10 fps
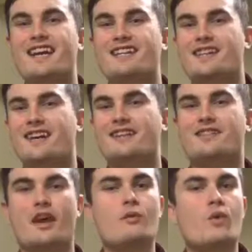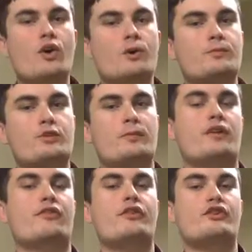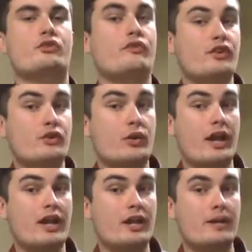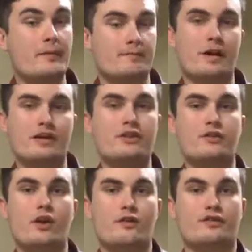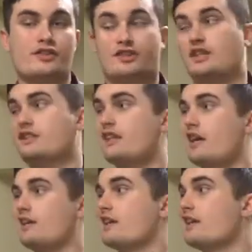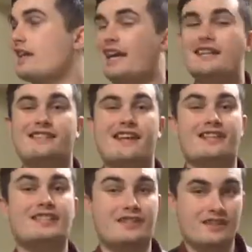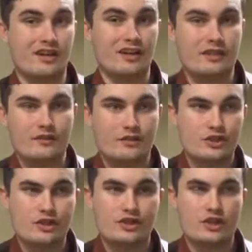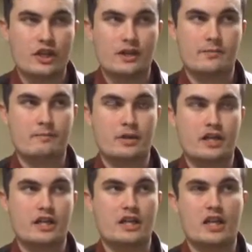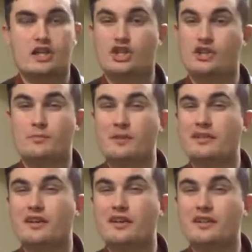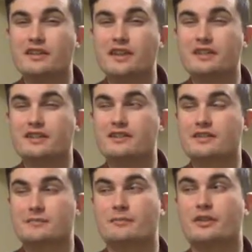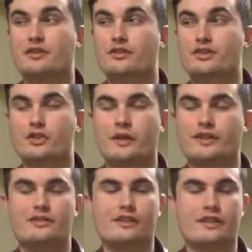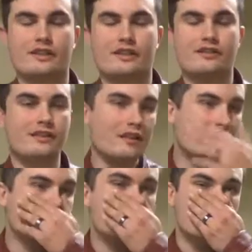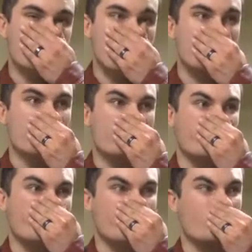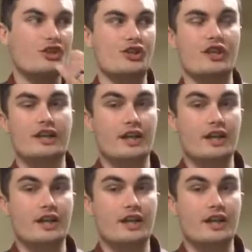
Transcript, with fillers: Hey guys, and welcome to my first review in my new office. It's not exactly done just yet, but it should be done in the next month or so. I still need to get a fair bit of furniture.